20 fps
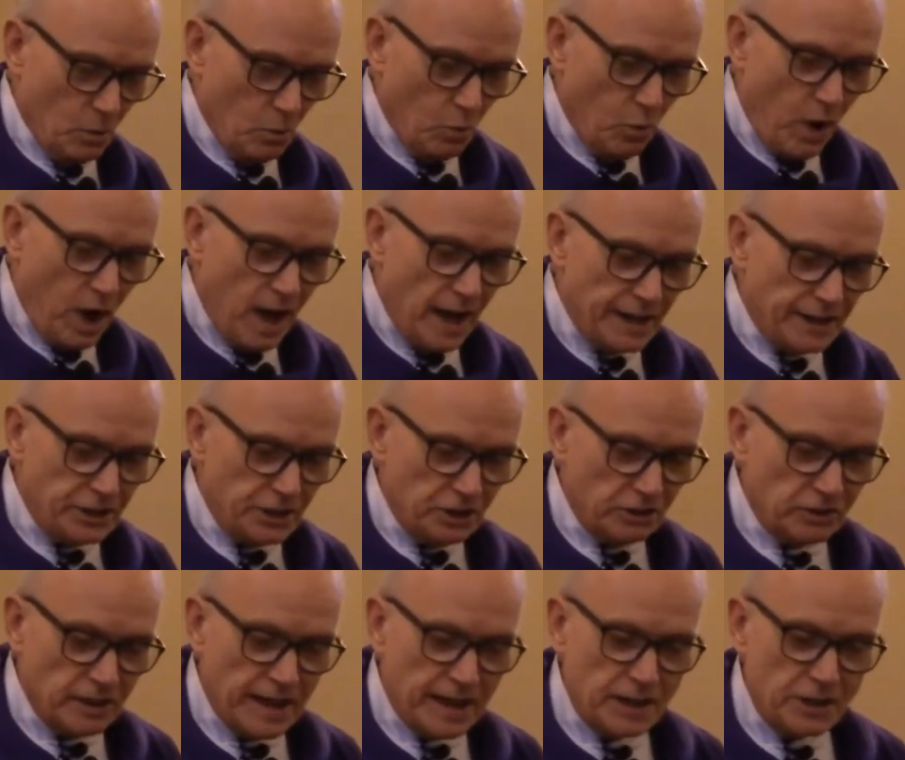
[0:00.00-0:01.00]
Why do
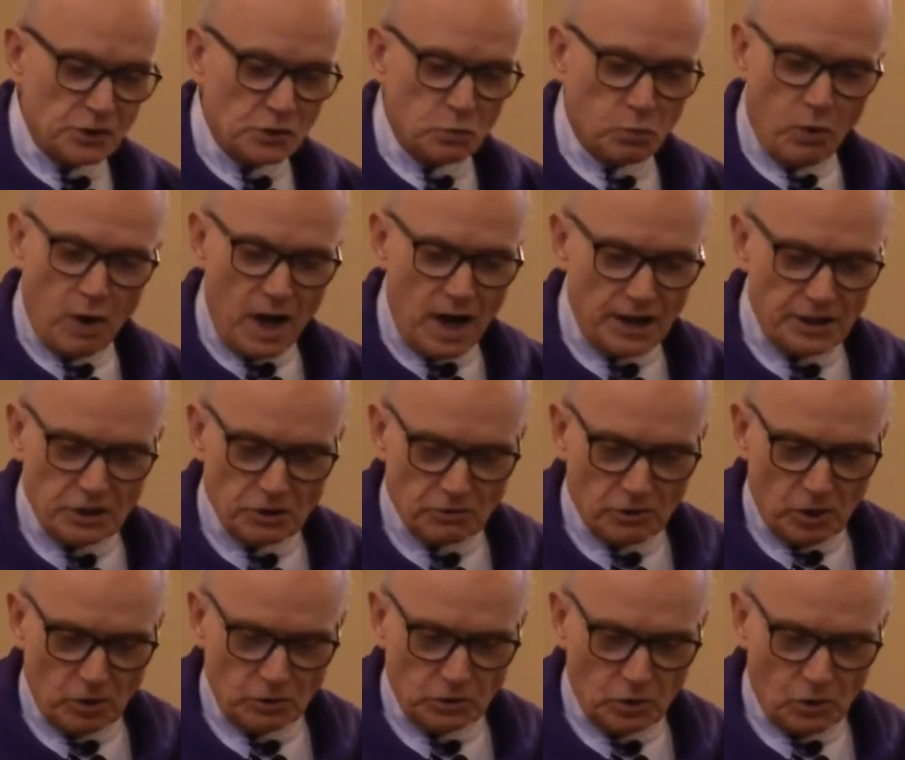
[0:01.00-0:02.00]
you let us
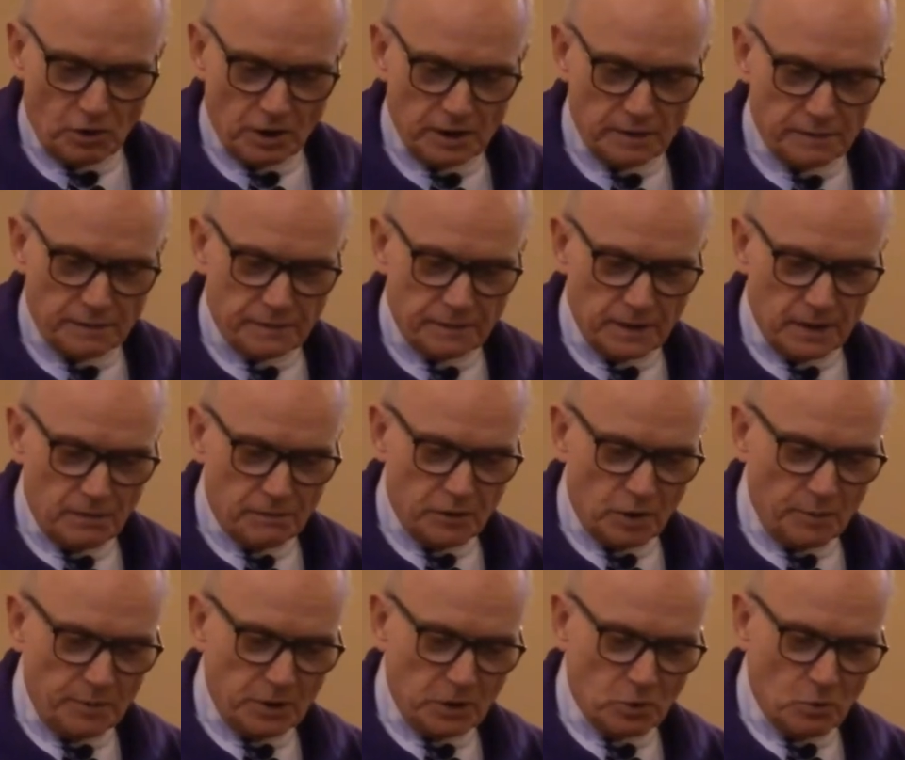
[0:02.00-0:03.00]
wander, O Lord,
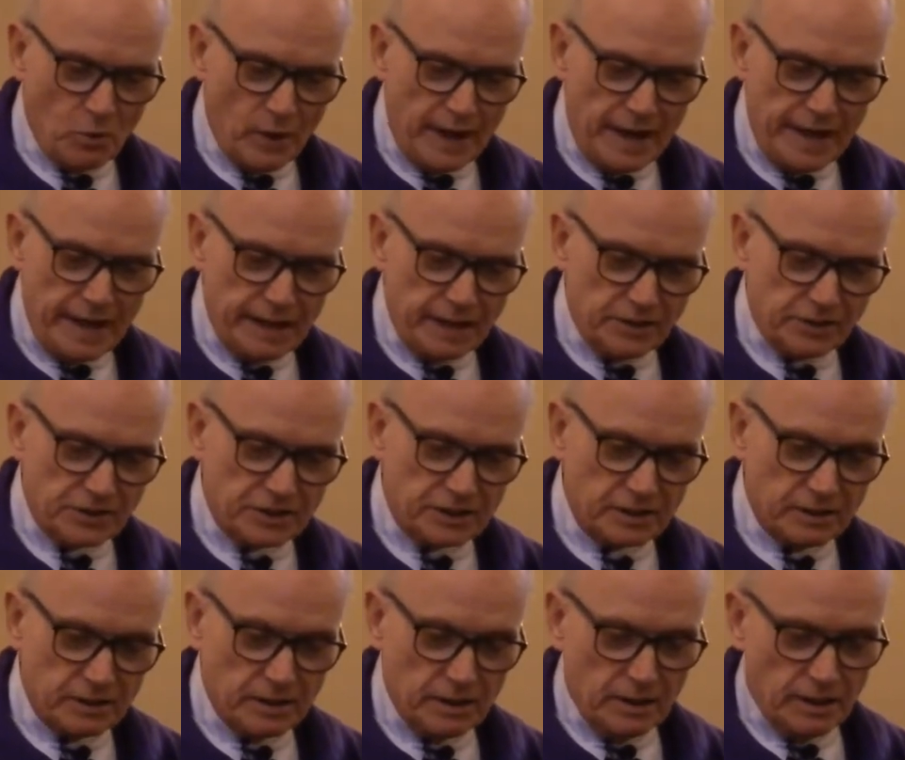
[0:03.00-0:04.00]
from your ways?
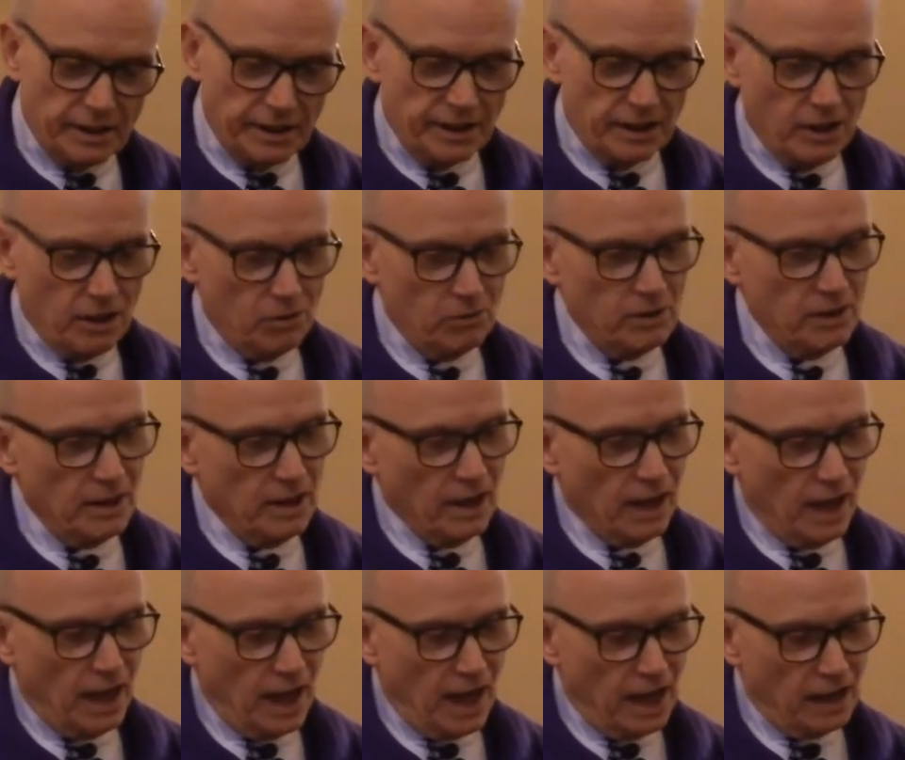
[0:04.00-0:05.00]
You know,
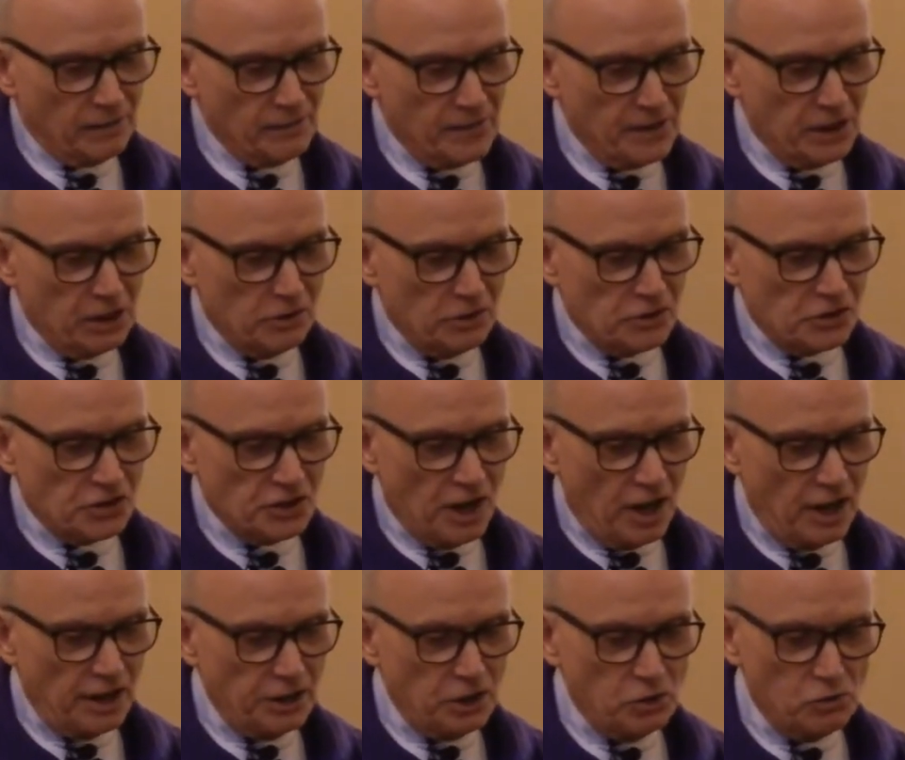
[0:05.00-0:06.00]
uh, there is
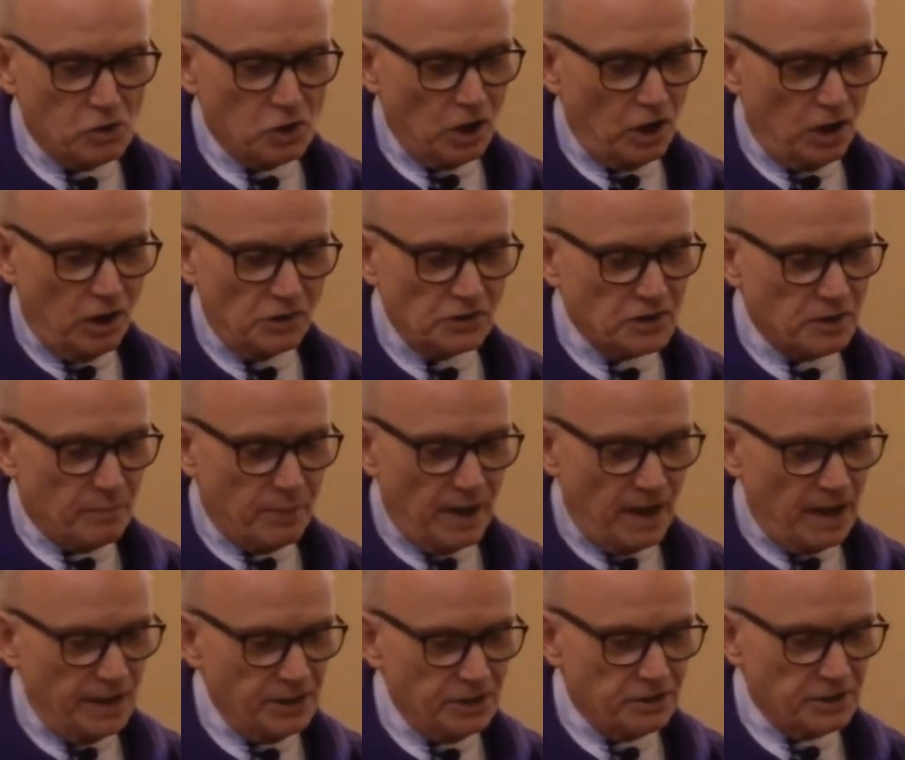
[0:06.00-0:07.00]
none who calls
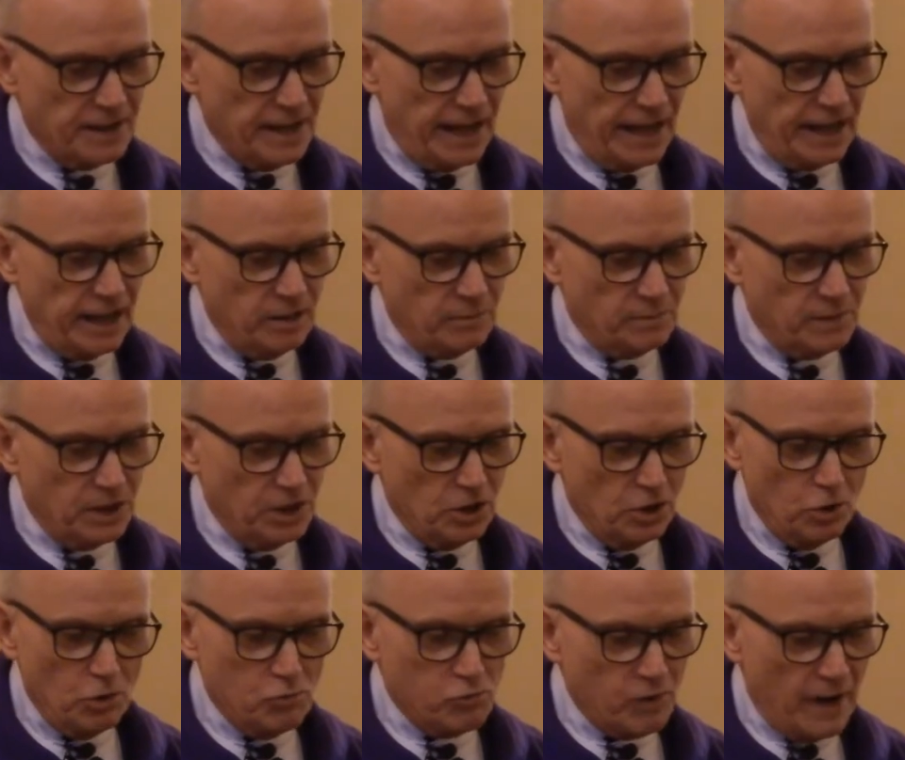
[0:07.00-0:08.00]
upon your name,
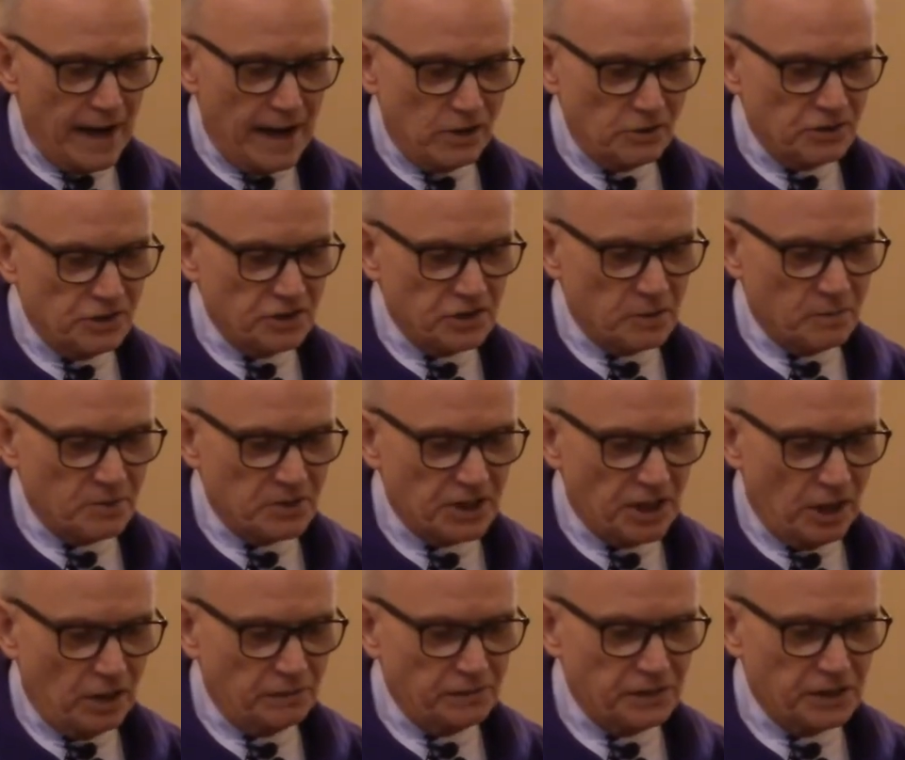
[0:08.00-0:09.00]
who rouses
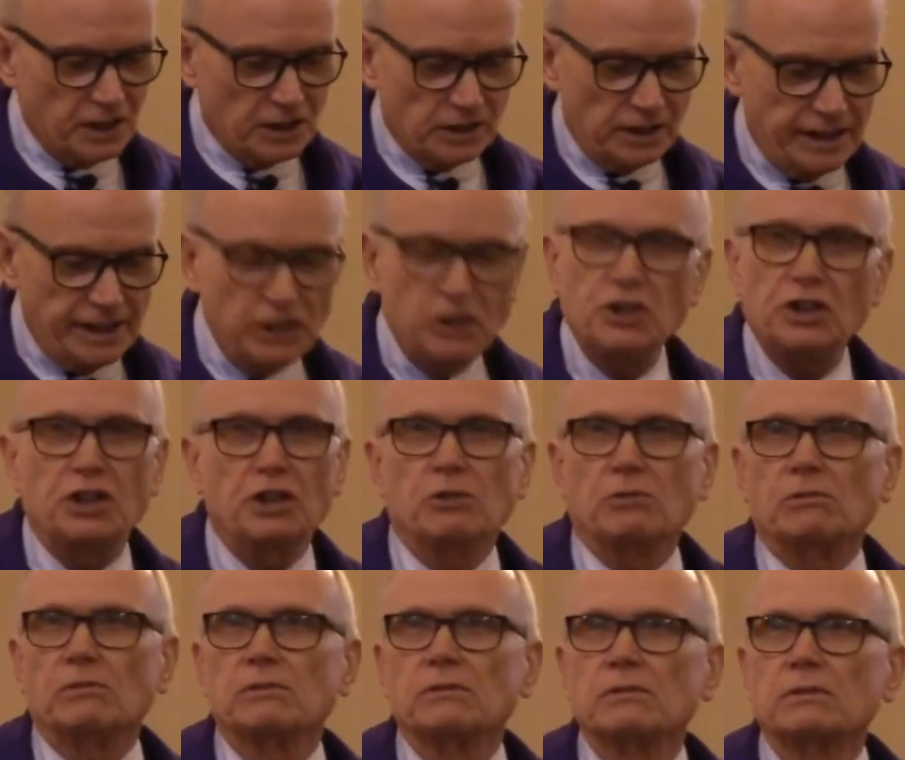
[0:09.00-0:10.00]
himself to cling to
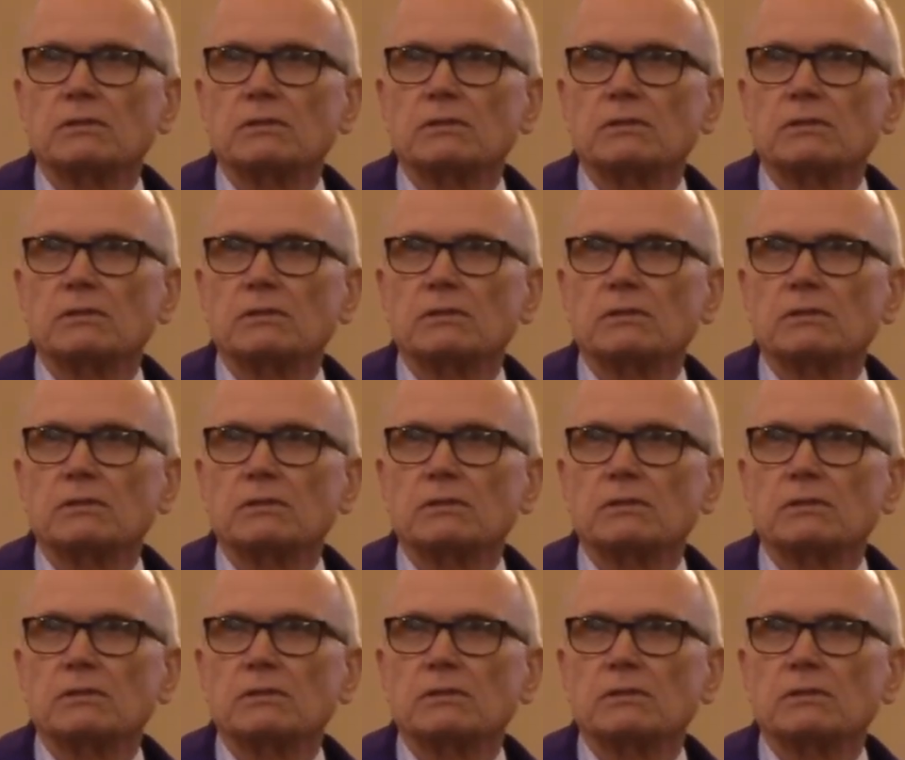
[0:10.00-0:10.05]
you.